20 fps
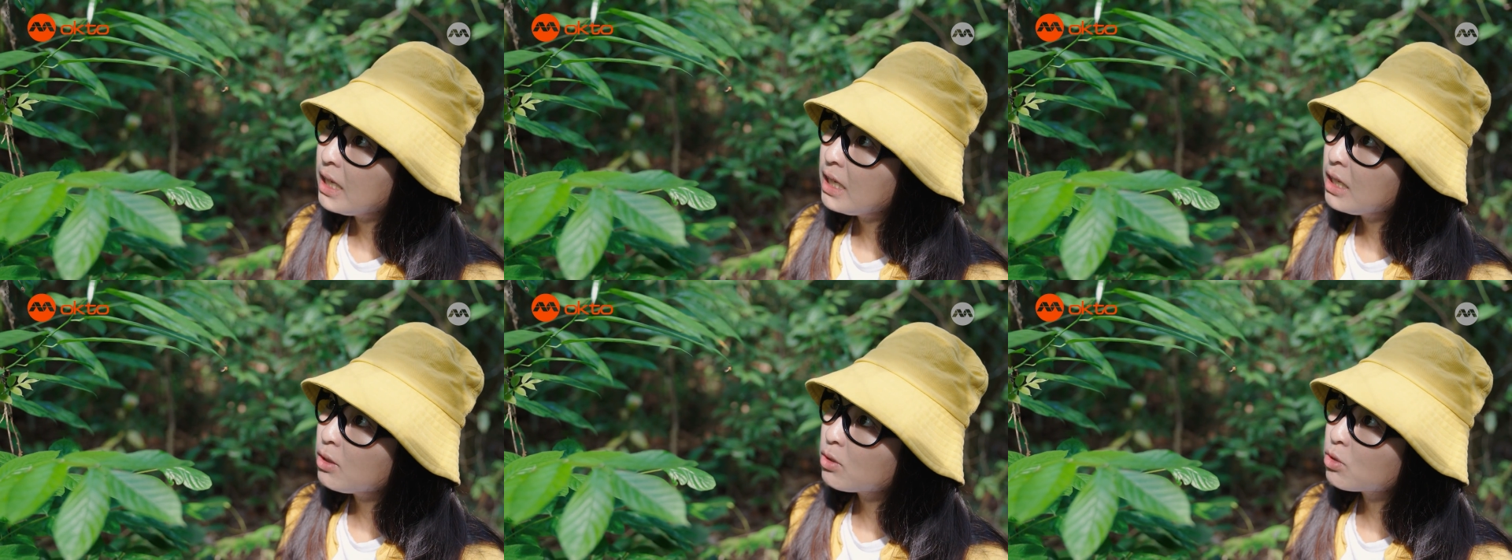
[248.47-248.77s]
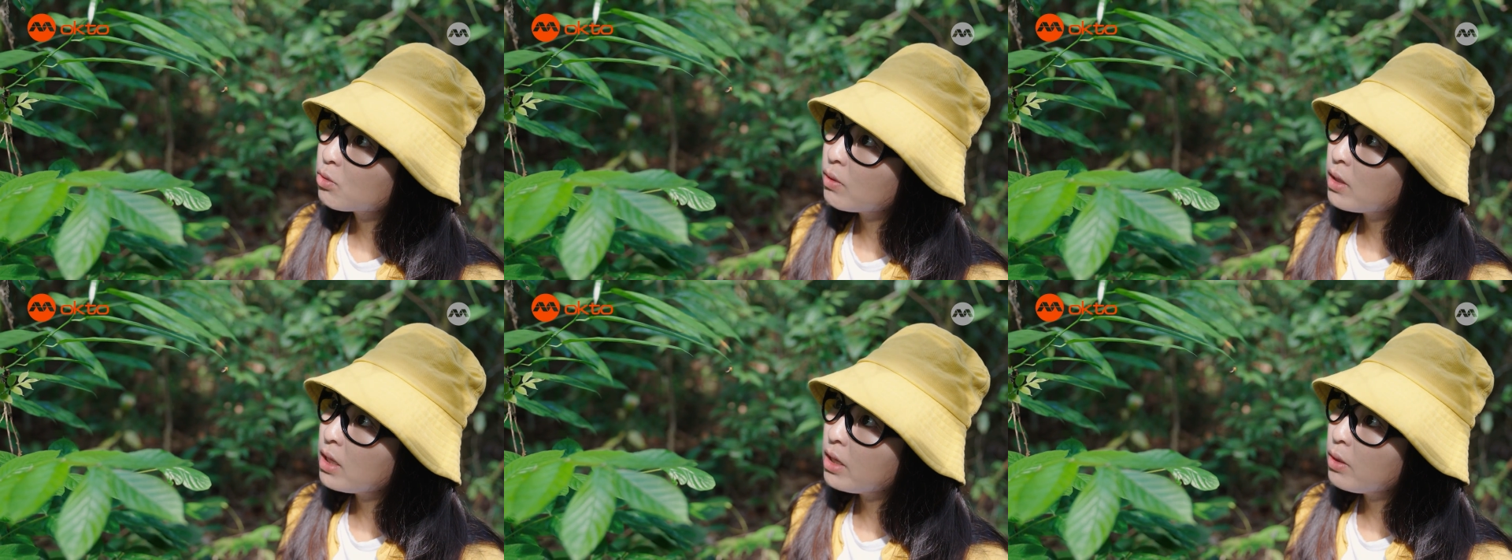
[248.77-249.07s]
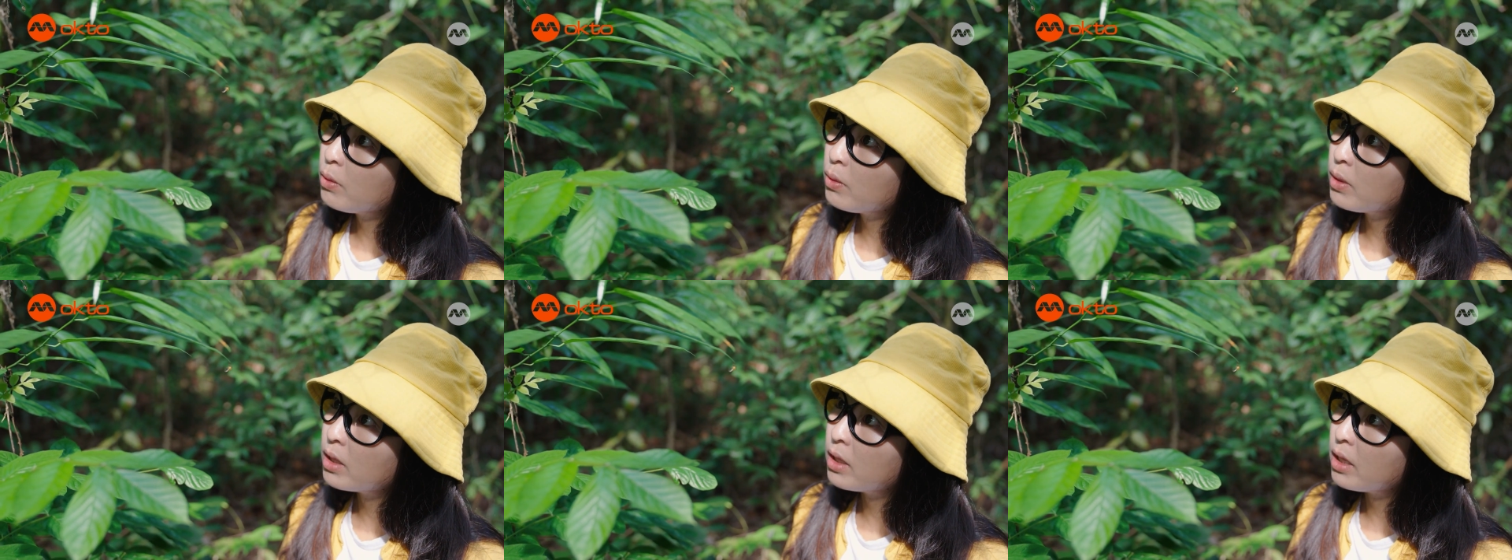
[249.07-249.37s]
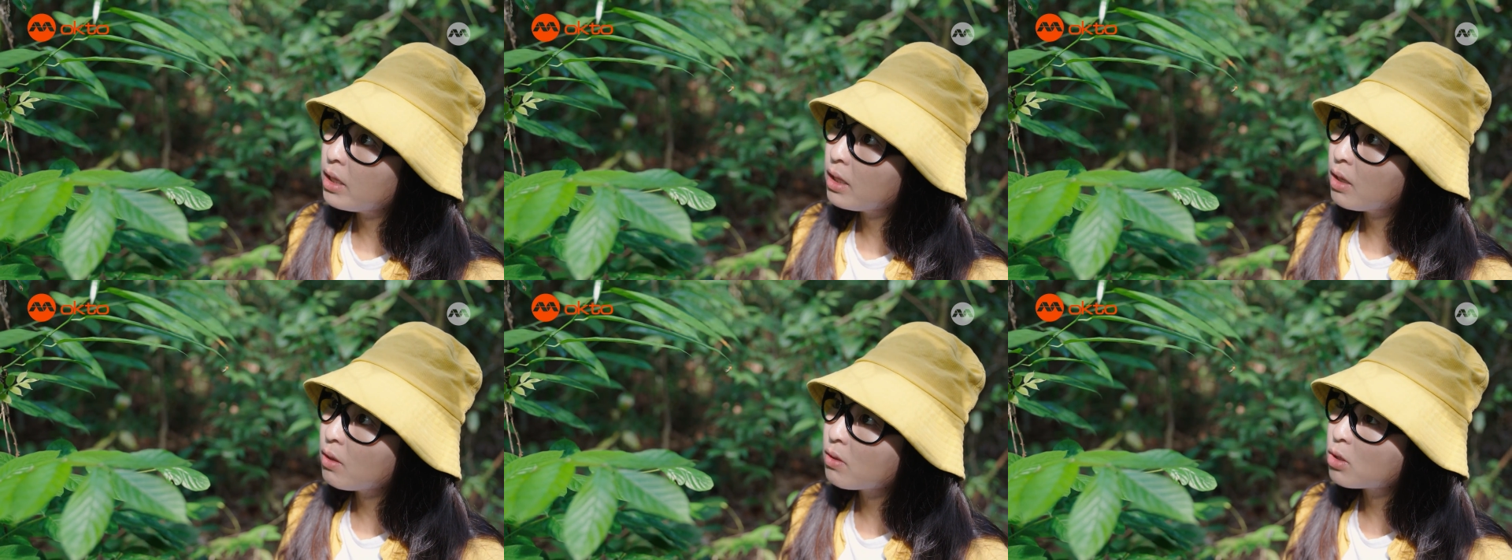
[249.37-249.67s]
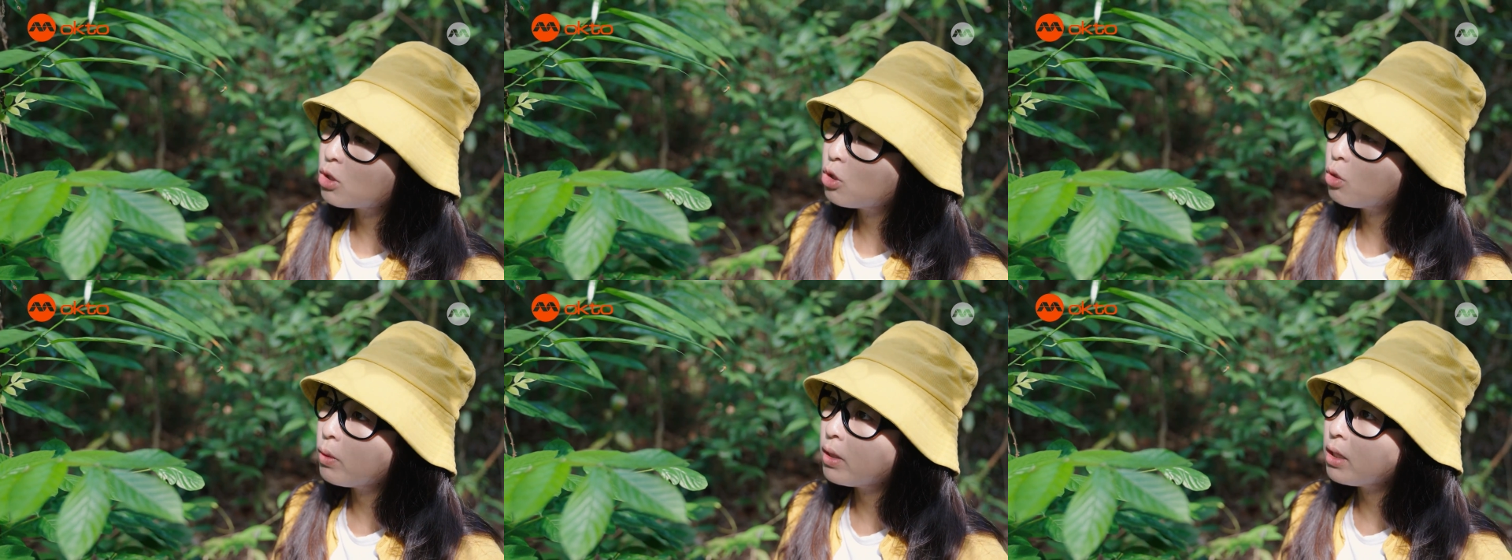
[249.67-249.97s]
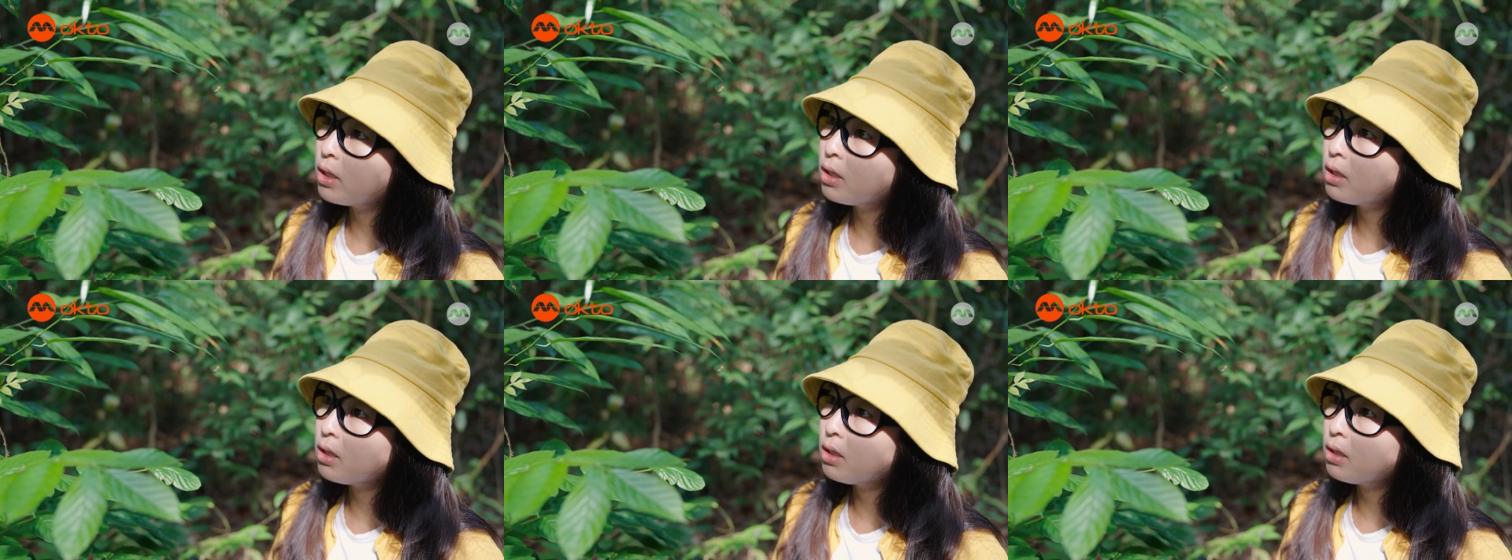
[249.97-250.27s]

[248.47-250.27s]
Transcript: it looks really weird and now it's doing